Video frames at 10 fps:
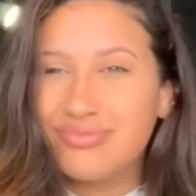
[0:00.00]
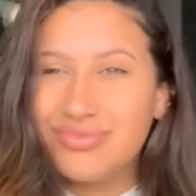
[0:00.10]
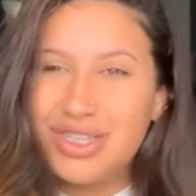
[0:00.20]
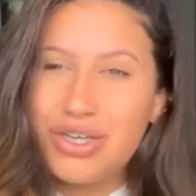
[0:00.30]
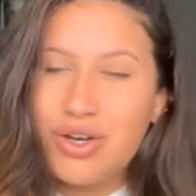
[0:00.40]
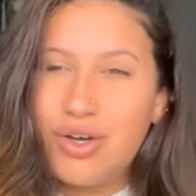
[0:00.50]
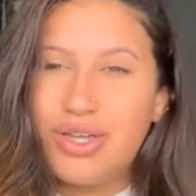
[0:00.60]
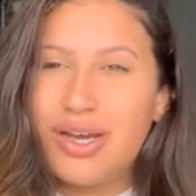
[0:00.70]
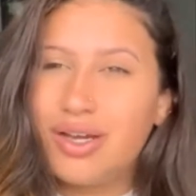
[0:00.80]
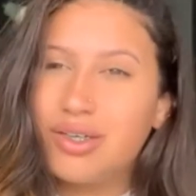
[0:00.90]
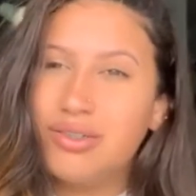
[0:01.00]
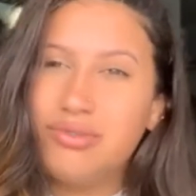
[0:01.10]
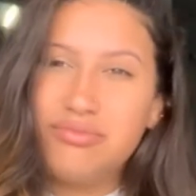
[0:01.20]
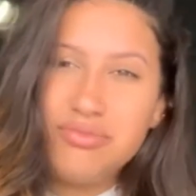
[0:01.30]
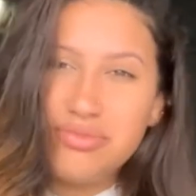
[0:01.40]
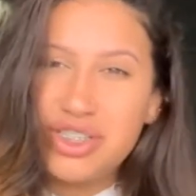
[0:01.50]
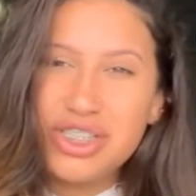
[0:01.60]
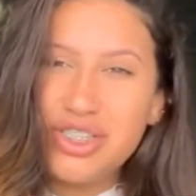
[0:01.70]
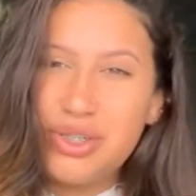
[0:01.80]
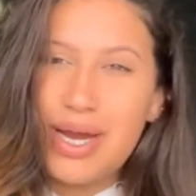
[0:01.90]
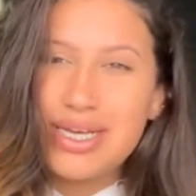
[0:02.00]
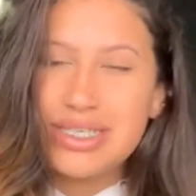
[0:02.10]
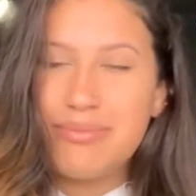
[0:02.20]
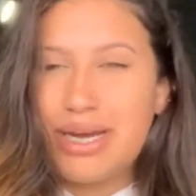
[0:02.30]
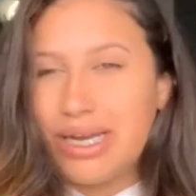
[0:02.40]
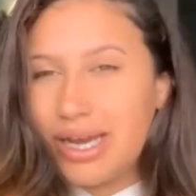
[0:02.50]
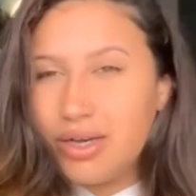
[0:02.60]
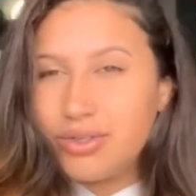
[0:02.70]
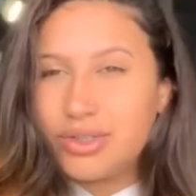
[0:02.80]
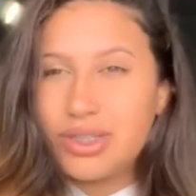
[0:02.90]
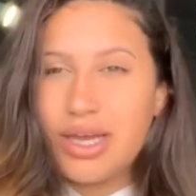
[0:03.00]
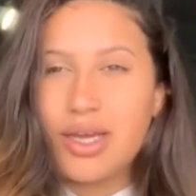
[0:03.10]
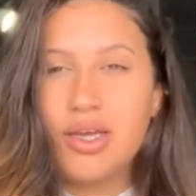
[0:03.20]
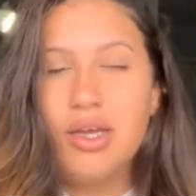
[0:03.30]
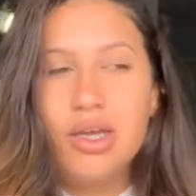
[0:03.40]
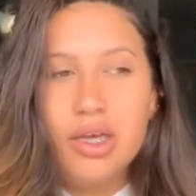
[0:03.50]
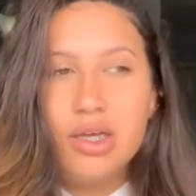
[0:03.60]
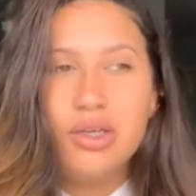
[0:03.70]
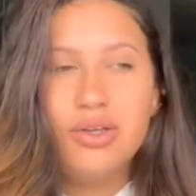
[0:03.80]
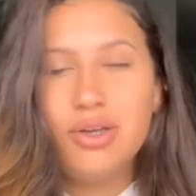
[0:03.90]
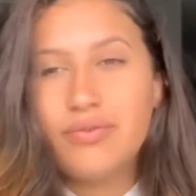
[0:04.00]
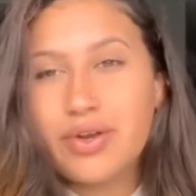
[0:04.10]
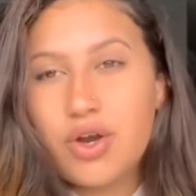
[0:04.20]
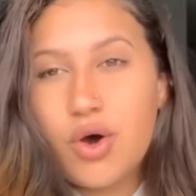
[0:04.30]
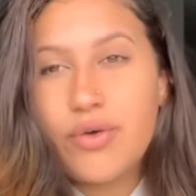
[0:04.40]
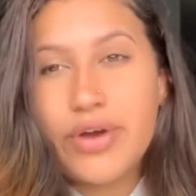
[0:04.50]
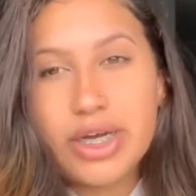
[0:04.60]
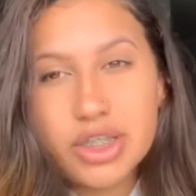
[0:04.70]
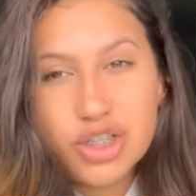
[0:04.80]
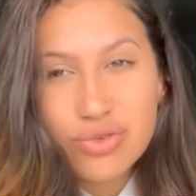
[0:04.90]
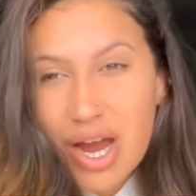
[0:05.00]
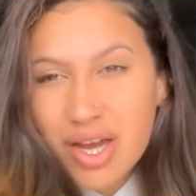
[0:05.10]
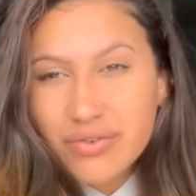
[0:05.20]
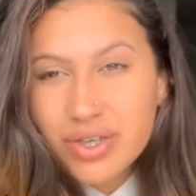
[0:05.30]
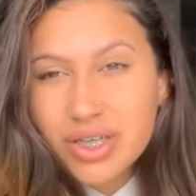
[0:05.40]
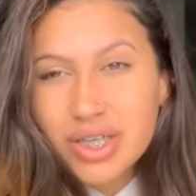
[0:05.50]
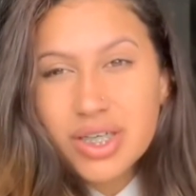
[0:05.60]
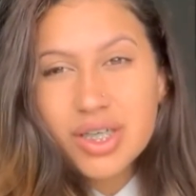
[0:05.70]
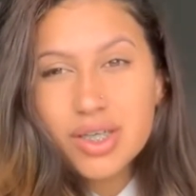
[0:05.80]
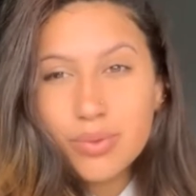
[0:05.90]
know, like, shouldn't you ask somebody else? Like, you don't even know if I could drive good,